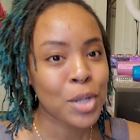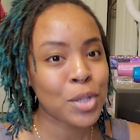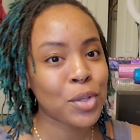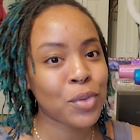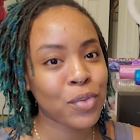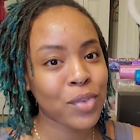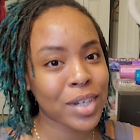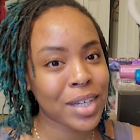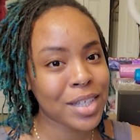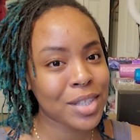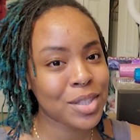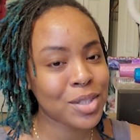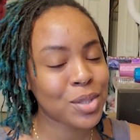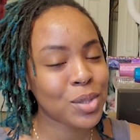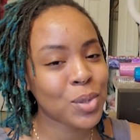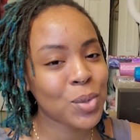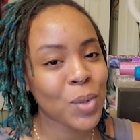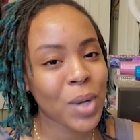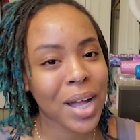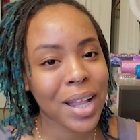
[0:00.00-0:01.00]
Don't forget
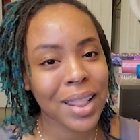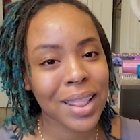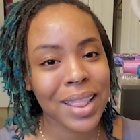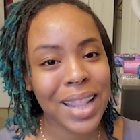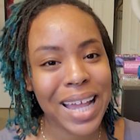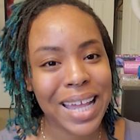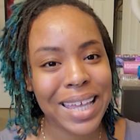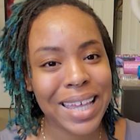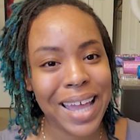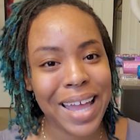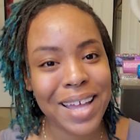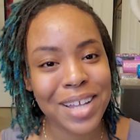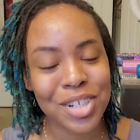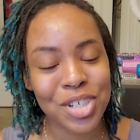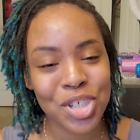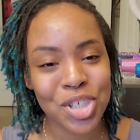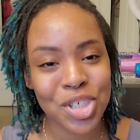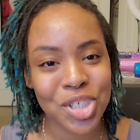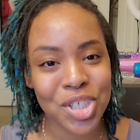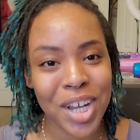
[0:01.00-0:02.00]
to like
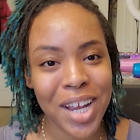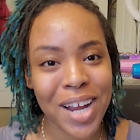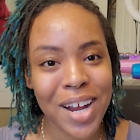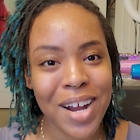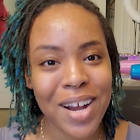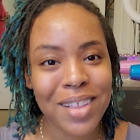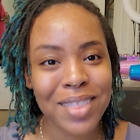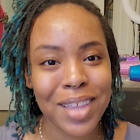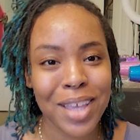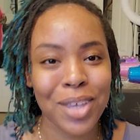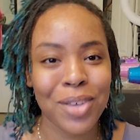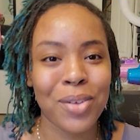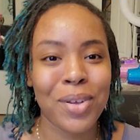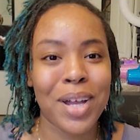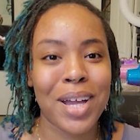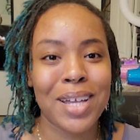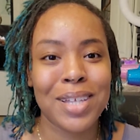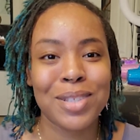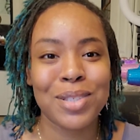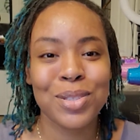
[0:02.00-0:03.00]
and share. Thank you
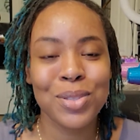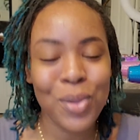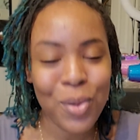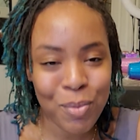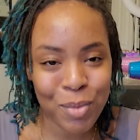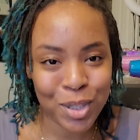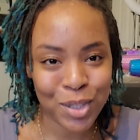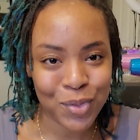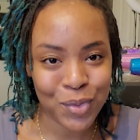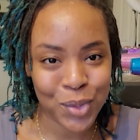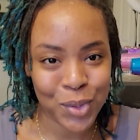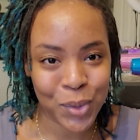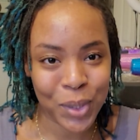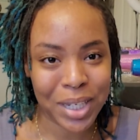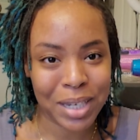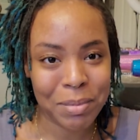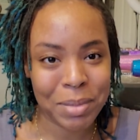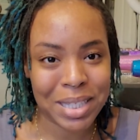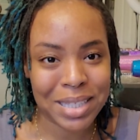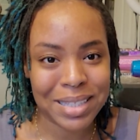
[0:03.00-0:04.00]
guys so much for
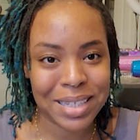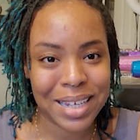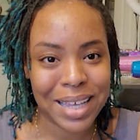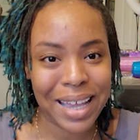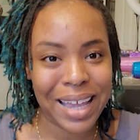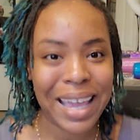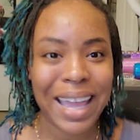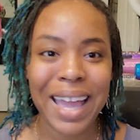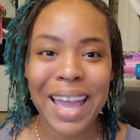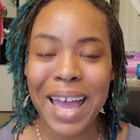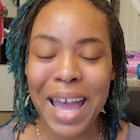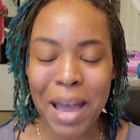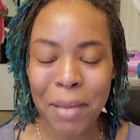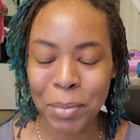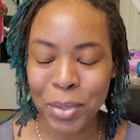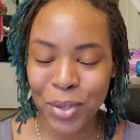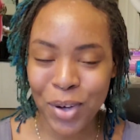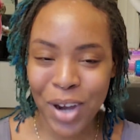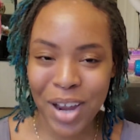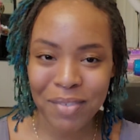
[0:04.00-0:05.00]
joining me today.
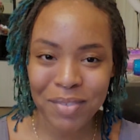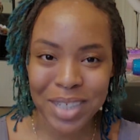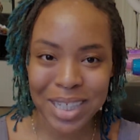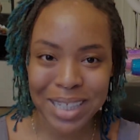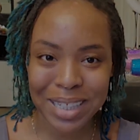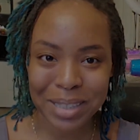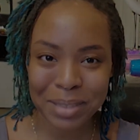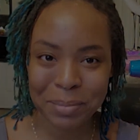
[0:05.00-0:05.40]
Happy crafting.